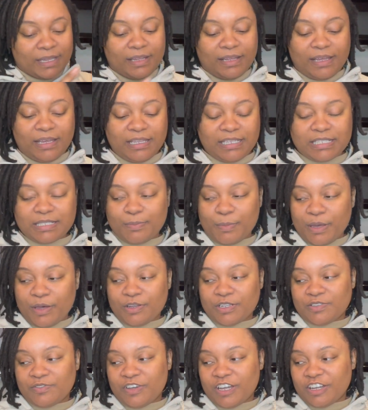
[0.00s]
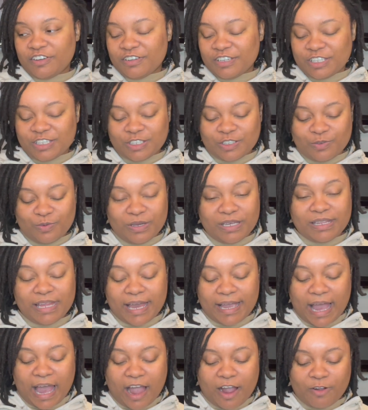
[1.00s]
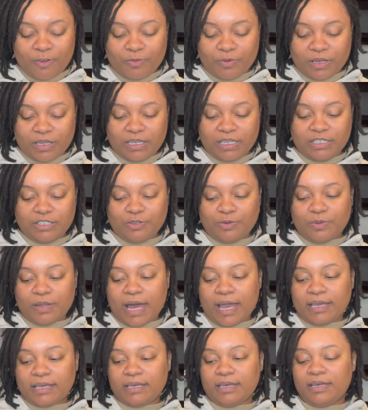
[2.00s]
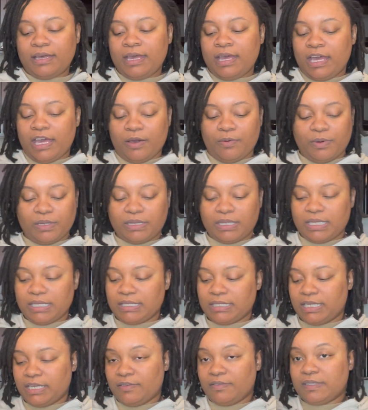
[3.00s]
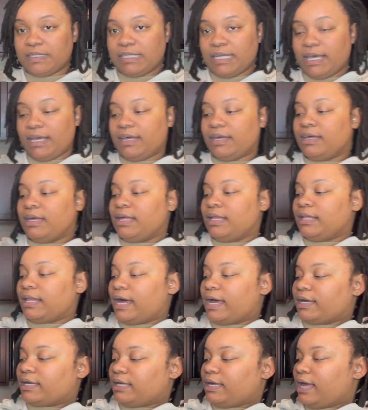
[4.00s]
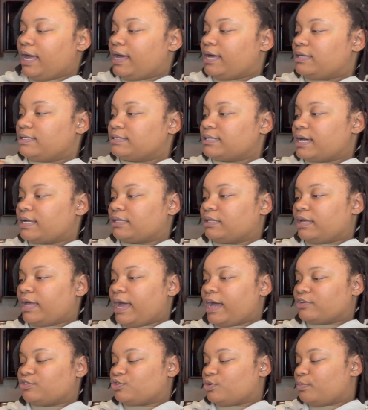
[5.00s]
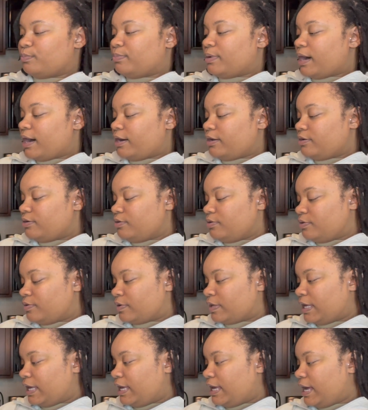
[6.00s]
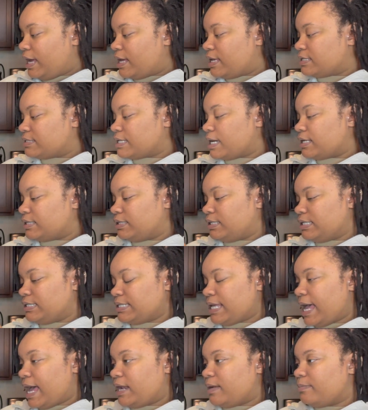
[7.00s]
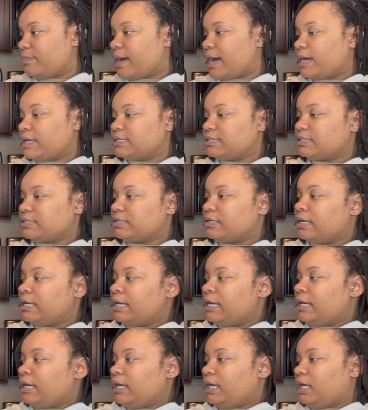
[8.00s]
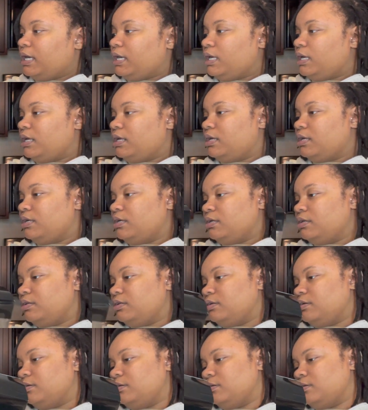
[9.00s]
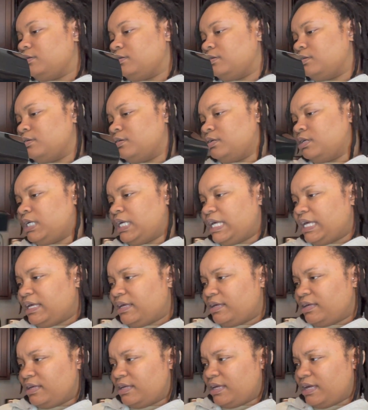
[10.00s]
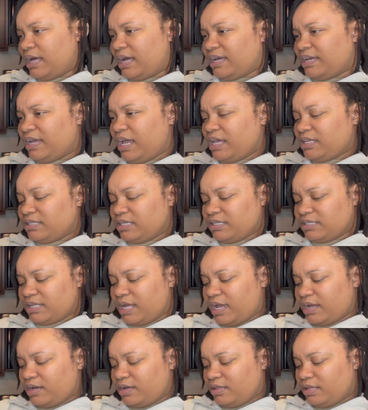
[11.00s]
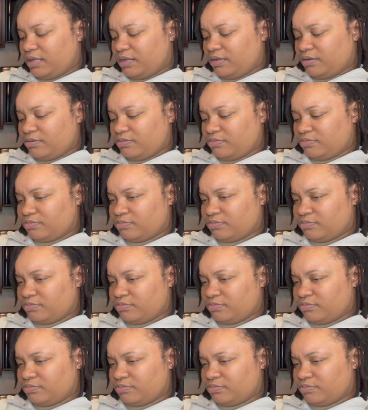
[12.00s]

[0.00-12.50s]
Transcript: it smells very sweet. Like, I really do like it. And with this gift set, like, it has like the actual bottle. It has like this atomizer, and I guess it's like a little,